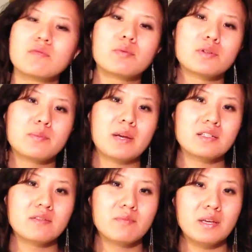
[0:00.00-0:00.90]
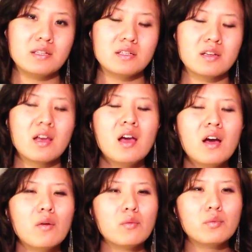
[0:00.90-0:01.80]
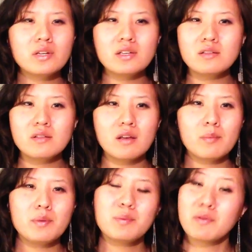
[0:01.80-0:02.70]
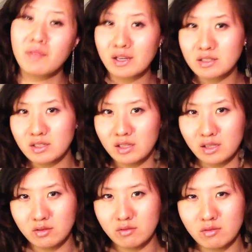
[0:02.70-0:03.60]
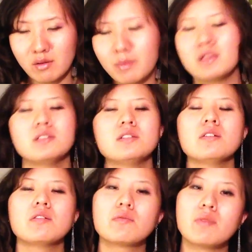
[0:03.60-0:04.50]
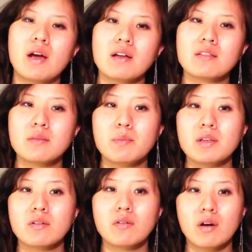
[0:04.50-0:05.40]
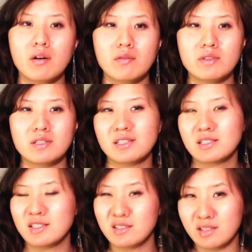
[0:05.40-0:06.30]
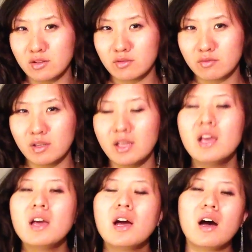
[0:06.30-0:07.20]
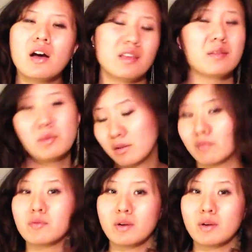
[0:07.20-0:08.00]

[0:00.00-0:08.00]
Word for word: of perspective painting wouldn't be perfected in Europe until around the middle of the 16th century, uh, in the middle of the